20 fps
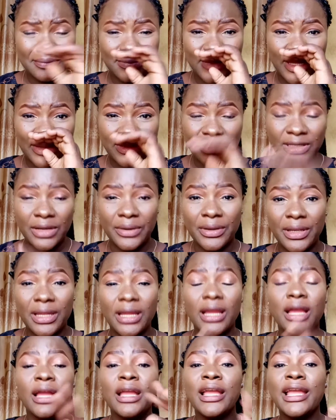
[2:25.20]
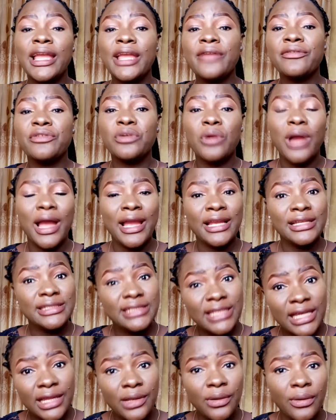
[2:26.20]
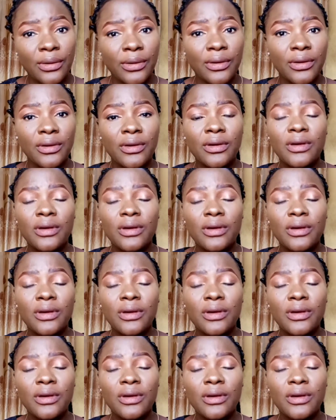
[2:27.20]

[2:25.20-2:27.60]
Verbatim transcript: eh, sorry, if you are a tailor